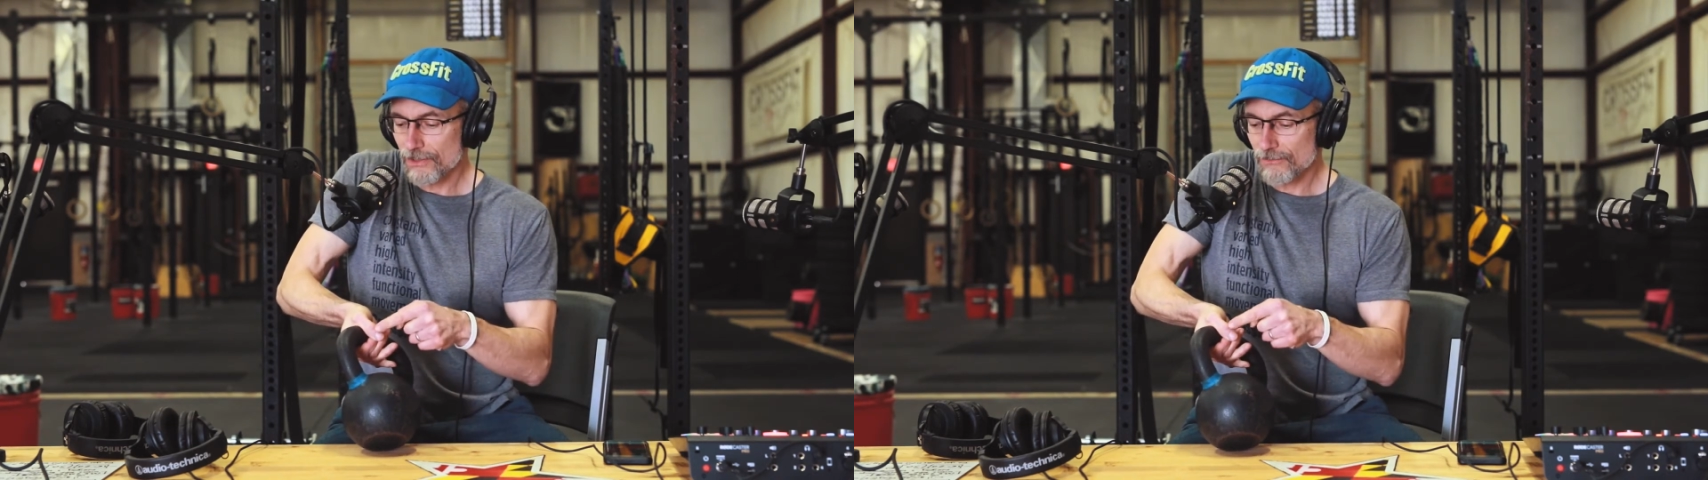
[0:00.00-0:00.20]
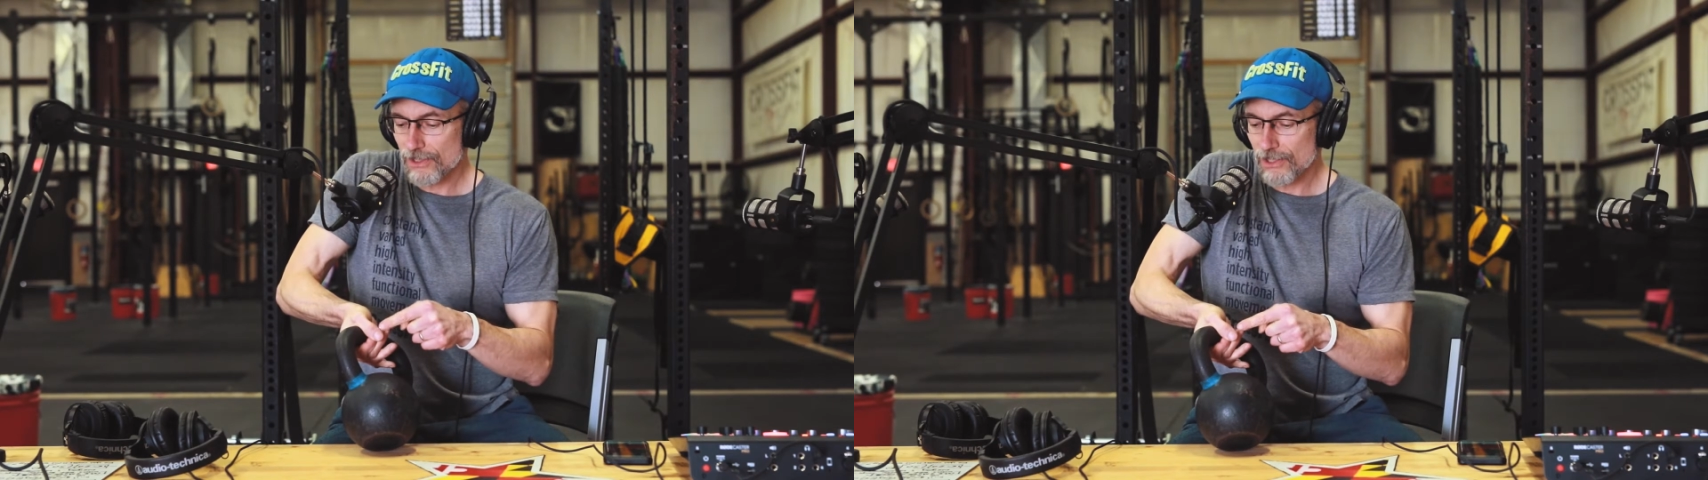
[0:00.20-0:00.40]

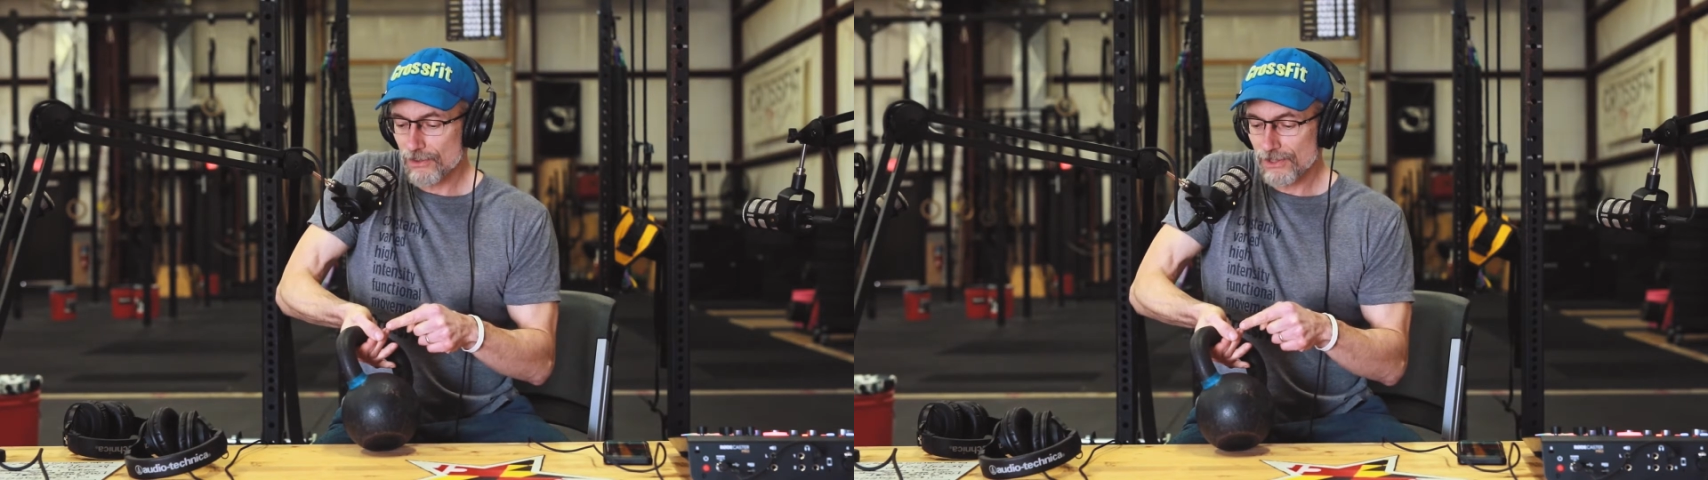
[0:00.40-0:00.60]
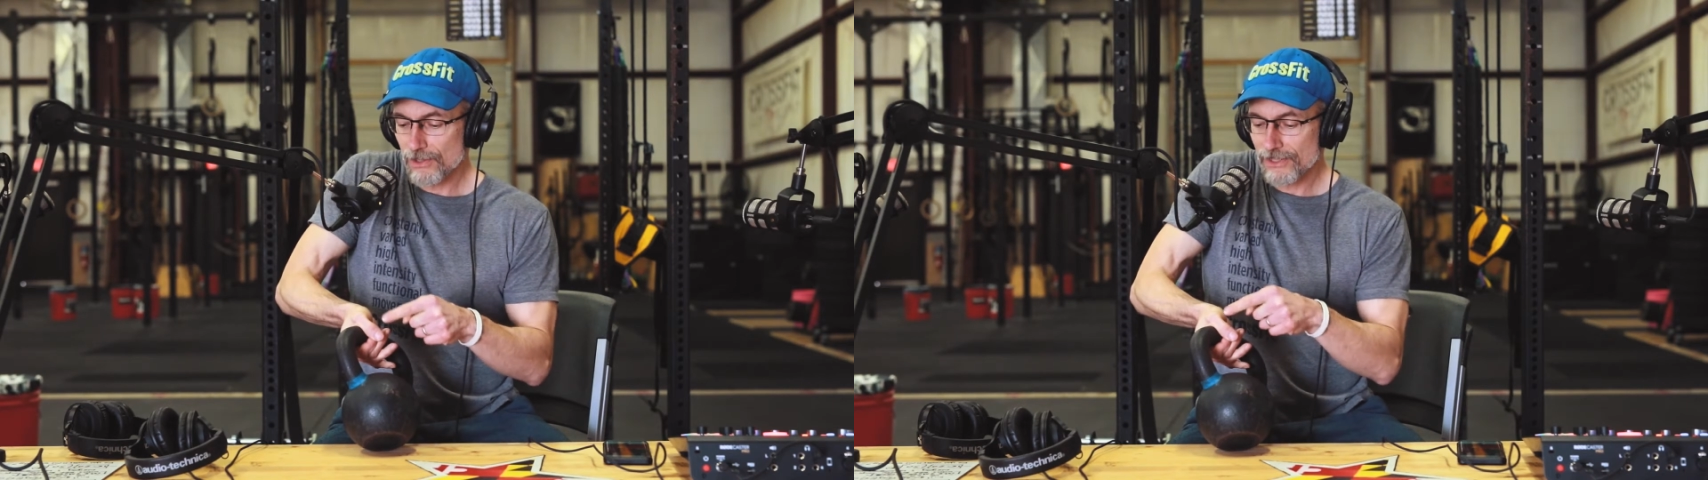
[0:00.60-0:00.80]
They're really
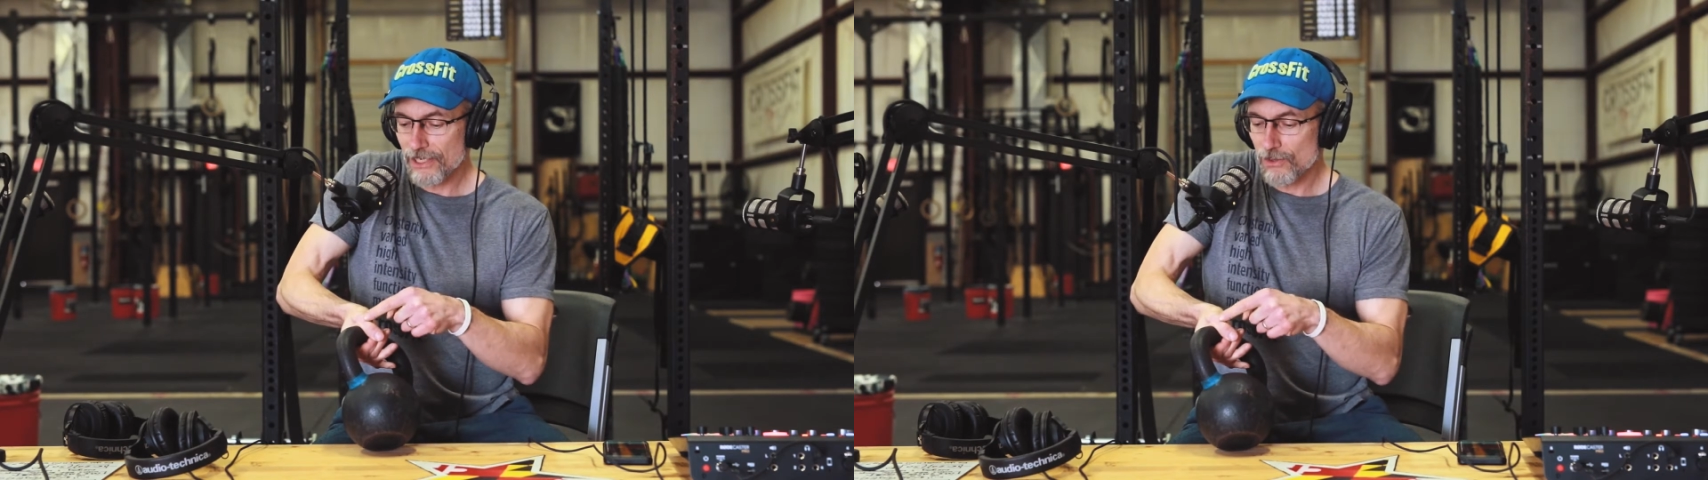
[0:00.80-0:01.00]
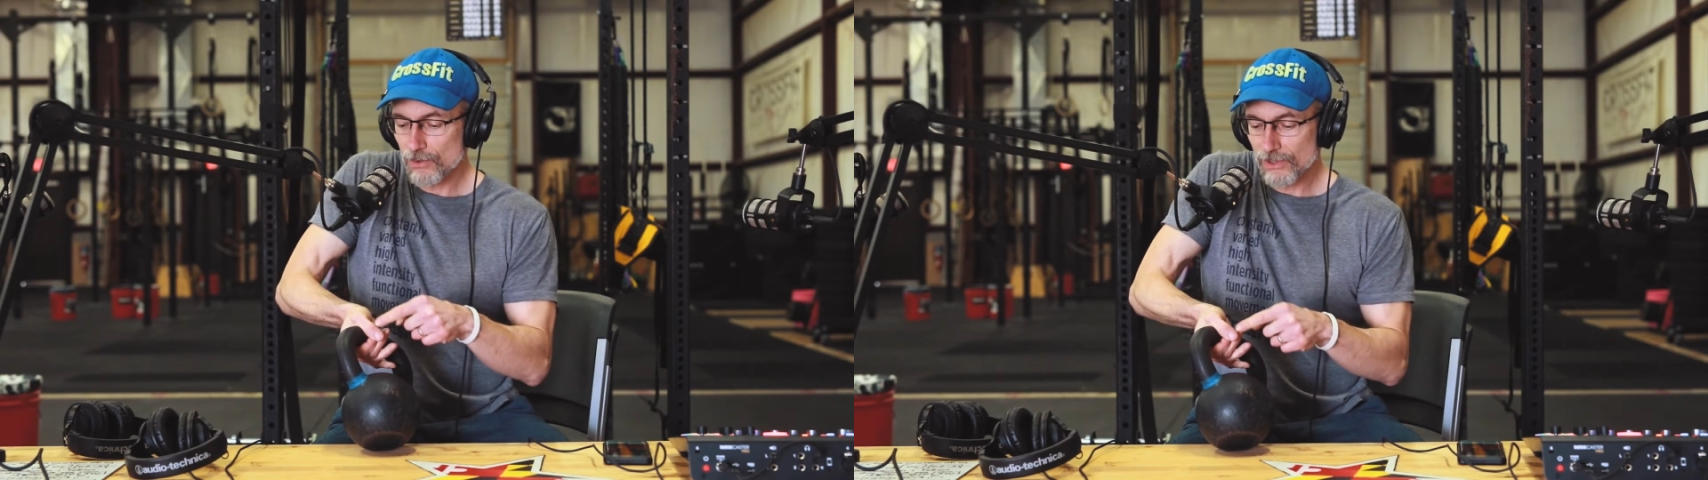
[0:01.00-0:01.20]
only
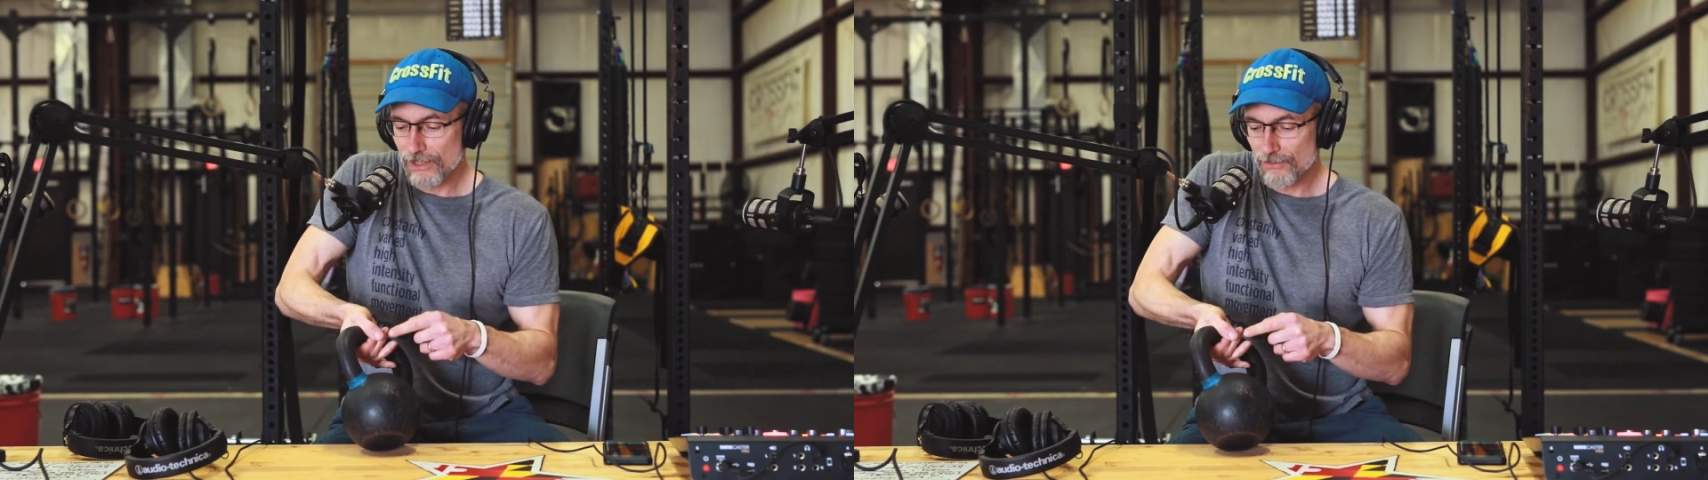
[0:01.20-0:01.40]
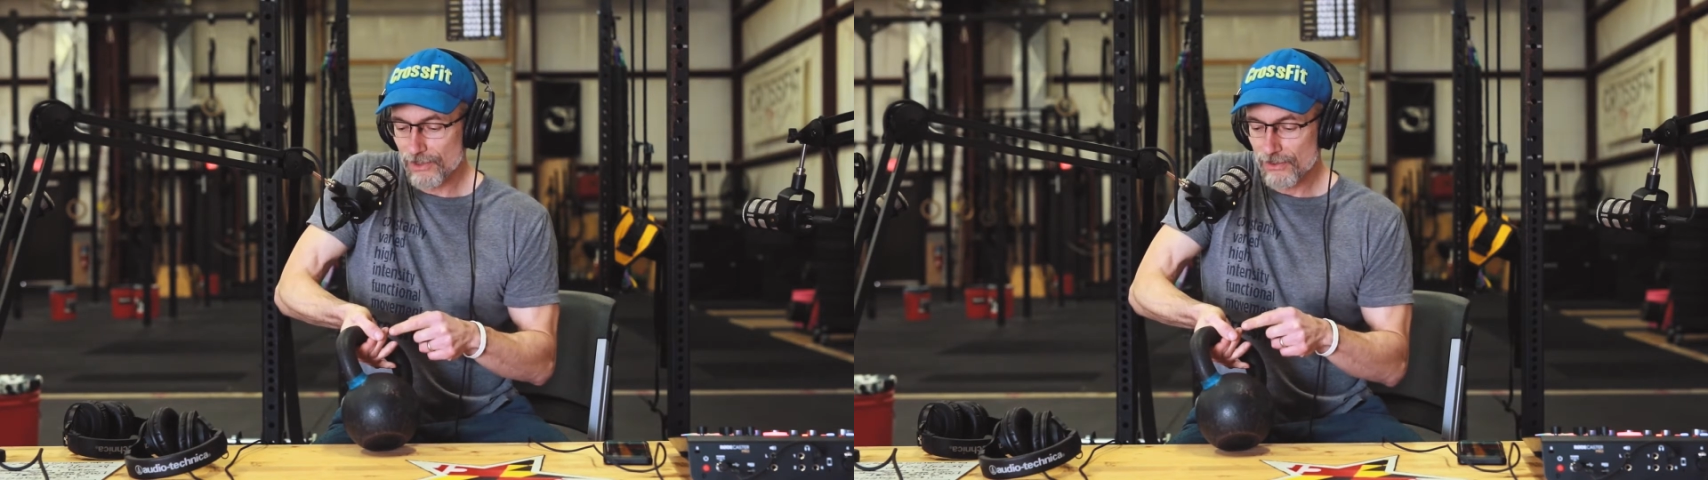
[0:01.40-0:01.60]
now holding
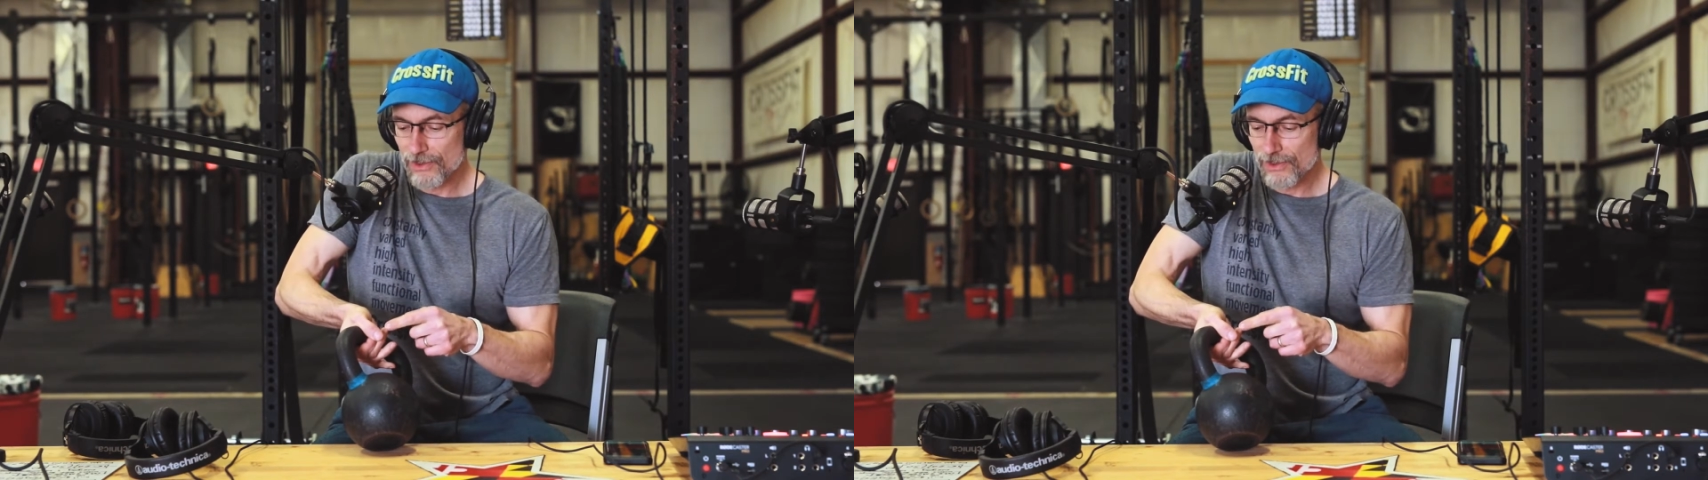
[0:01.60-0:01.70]
it with their